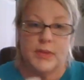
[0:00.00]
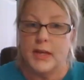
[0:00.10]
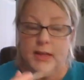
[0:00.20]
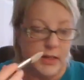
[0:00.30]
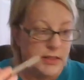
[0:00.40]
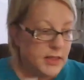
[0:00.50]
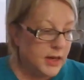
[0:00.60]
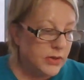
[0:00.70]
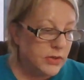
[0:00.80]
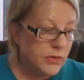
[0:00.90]
And that's
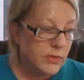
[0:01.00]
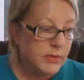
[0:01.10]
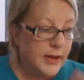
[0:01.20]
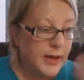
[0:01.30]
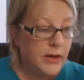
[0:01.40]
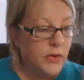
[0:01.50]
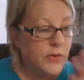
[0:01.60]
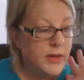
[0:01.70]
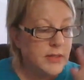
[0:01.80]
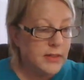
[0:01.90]
how you apply it,
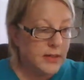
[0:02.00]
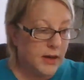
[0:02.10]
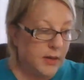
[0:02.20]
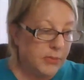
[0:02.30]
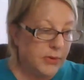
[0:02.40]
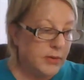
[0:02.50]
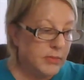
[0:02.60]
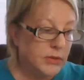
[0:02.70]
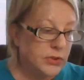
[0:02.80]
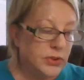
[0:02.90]
always in an upward
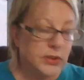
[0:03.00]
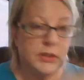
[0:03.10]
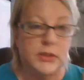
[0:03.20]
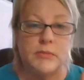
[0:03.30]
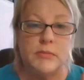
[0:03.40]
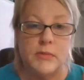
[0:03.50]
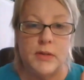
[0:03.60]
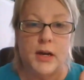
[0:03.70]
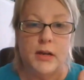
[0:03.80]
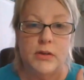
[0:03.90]
motion
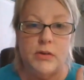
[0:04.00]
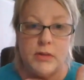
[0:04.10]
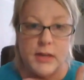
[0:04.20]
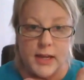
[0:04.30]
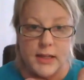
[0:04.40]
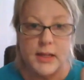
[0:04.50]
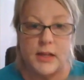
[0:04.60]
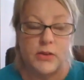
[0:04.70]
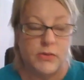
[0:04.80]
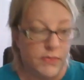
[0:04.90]
on your neck
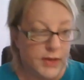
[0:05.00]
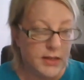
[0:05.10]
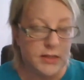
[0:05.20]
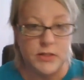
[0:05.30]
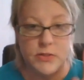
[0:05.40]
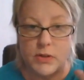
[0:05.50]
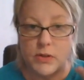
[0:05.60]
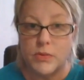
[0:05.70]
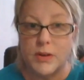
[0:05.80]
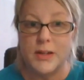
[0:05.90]
and your face because you want
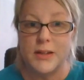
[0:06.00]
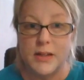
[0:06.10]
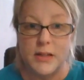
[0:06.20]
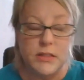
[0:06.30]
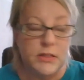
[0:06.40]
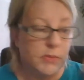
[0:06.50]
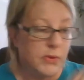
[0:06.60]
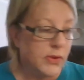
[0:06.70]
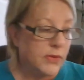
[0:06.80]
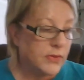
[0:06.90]
to work against the
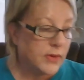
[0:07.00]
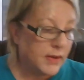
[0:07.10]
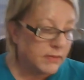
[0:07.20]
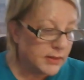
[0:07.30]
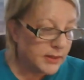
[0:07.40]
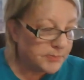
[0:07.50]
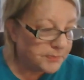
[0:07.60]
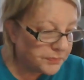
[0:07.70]
pull of gravity.